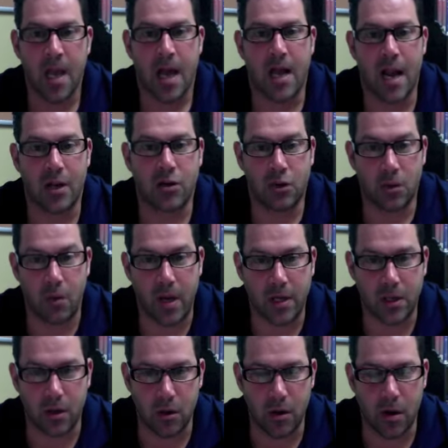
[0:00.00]
And estrogen wastes
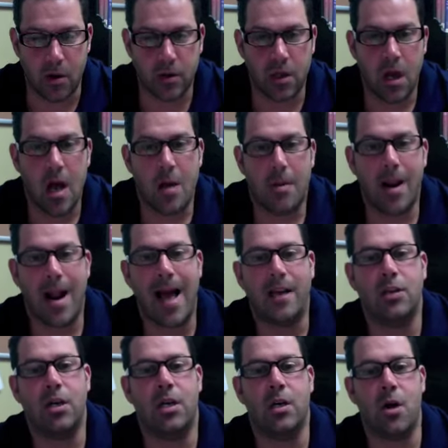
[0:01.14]
glucose. But it
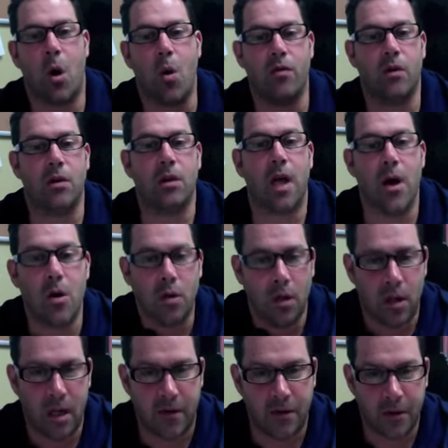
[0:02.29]
actually can overload the
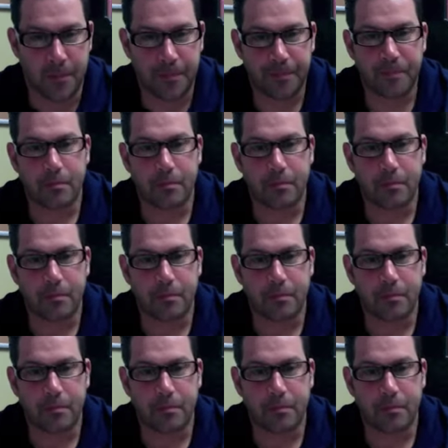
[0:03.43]
liver